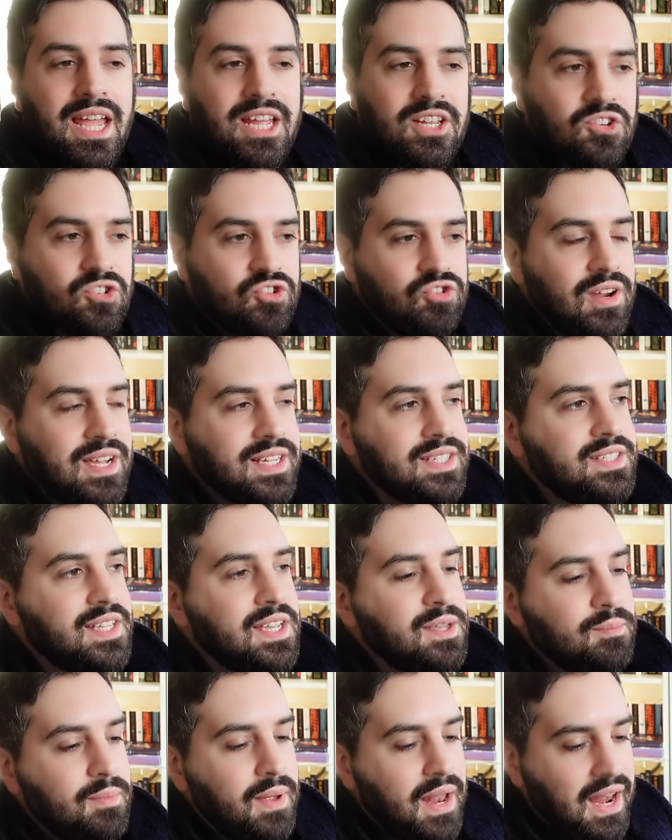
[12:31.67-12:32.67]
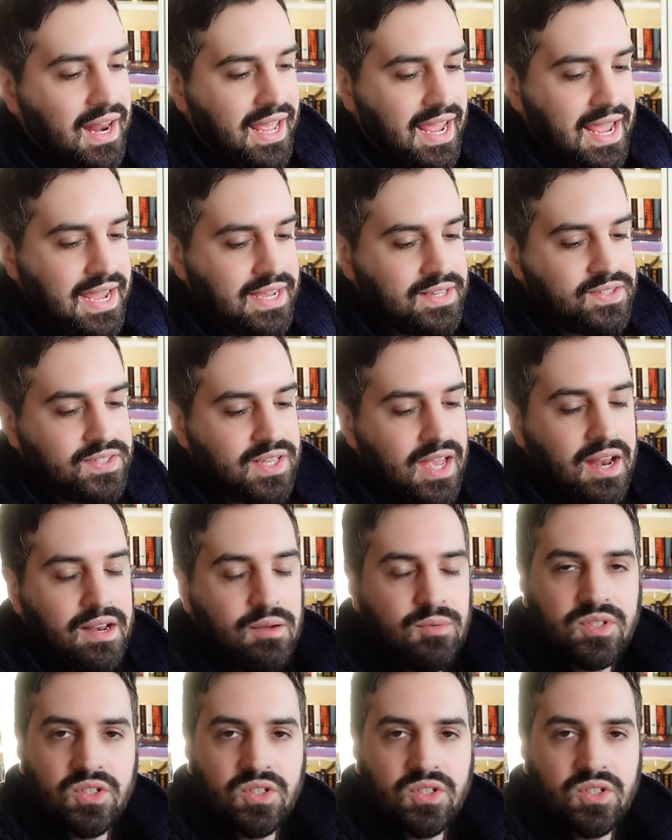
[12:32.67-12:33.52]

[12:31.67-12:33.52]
interesting place and it